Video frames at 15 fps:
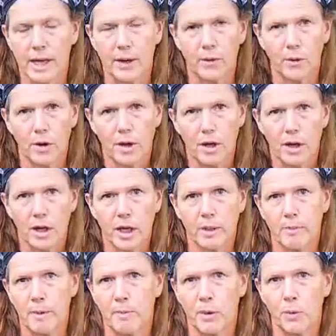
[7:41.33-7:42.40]
Now
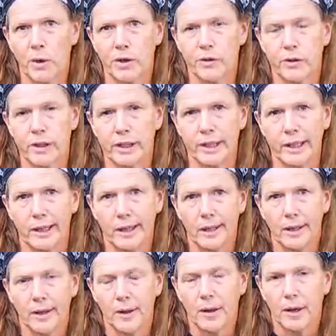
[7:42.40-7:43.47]
you may be wondering
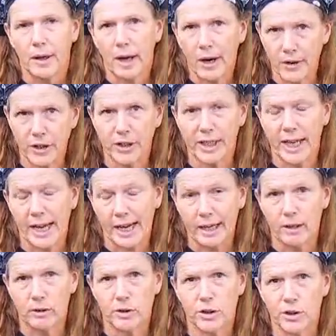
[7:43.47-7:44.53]
how you're going to
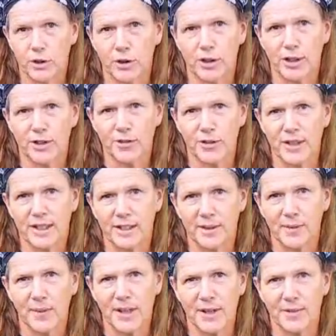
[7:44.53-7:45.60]
hang out your laundry
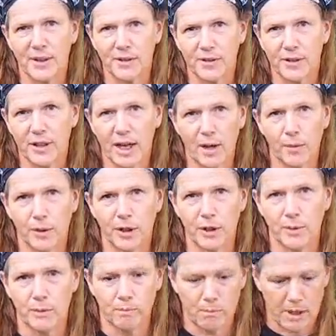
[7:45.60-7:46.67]
while you're out there. How will
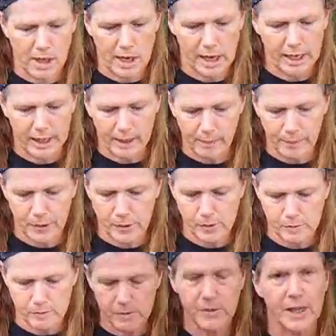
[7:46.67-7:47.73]
you hang up
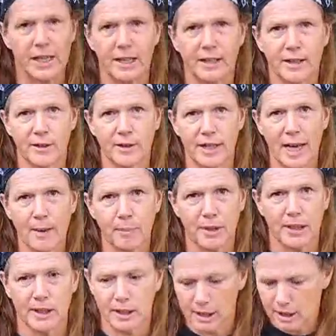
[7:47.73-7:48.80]
your sanitary
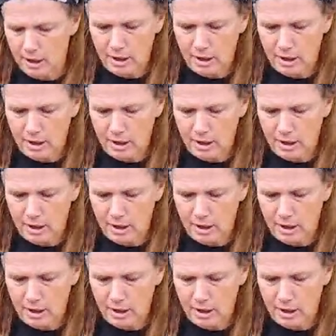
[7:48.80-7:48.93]
napkin?